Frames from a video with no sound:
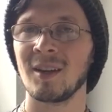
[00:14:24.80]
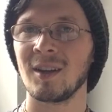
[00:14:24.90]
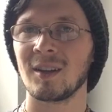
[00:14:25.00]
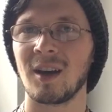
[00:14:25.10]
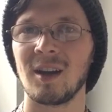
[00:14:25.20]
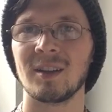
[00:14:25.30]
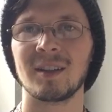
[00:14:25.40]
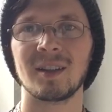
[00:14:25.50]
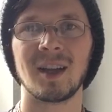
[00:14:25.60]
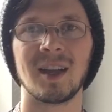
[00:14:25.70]

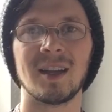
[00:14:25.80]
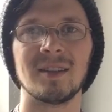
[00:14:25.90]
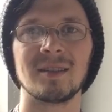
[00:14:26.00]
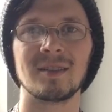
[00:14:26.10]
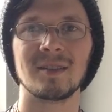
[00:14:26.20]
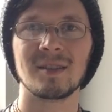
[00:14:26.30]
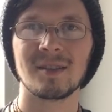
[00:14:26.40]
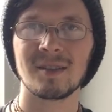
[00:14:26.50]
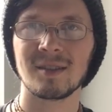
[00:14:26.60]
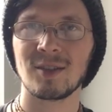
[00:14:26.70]
color and
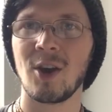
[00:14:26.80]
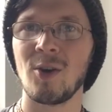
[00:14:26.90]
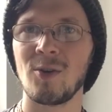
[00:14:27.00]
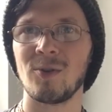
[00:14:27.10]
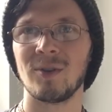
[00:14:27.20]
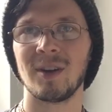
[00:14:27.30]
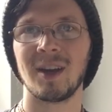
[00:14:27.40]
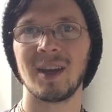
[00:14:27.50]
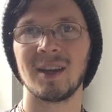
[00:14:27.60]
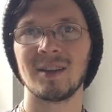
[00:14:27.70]
tone
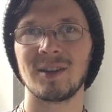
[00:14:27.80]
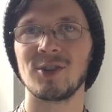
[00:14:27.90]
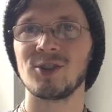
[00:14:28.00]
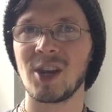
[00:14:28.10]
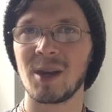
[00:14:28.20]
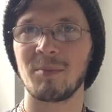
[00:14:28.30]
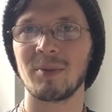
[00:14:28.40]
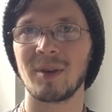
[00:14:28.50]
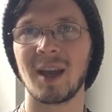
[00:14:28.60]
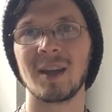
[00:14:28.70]
and shape
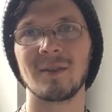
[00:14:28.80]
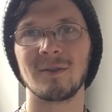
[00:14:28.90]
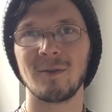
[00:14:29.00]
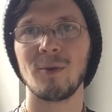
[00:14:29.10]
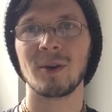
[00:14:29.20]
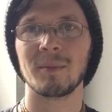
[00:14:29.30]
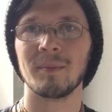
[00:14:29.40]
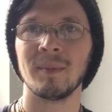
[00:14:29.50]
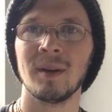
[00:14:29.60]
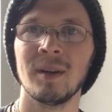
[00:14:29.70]
and form,
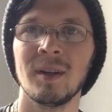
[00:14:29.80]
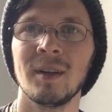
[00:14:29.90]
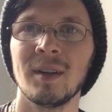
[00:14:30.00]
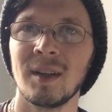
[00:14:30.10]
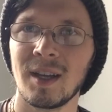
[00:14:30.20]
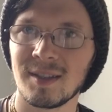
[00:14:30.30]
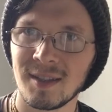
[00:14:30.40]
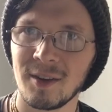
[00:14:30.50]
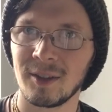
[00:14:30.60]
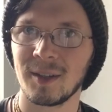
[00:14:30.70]

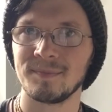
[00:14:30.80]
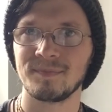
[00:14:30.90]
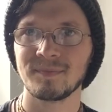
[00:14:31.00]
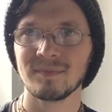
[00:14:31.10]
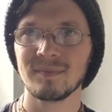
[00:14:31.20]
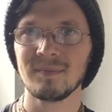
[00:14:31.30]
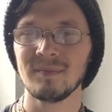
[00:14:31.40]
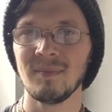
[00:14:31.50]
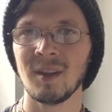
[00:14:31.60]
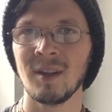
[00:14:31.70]
etc.
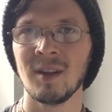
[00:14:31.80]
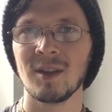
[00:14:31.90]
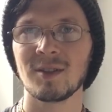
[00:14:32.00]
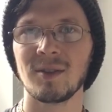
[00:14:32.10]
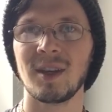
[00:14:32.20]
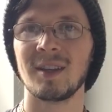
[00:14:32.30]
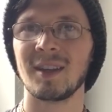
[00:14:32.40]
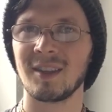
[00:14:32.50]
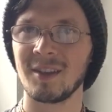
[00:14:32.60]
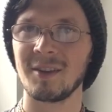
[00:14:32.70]
So then the
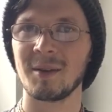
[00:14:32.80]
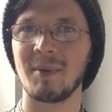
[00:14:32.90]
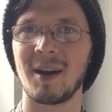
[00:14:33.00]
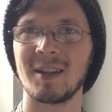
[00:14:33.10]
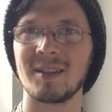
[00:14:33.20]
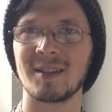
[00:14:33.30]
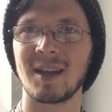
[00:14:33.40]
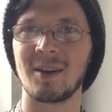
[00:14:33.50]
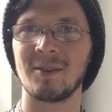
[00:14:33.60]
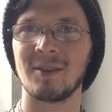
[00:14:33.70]
etheric body is
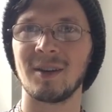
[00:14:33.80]
now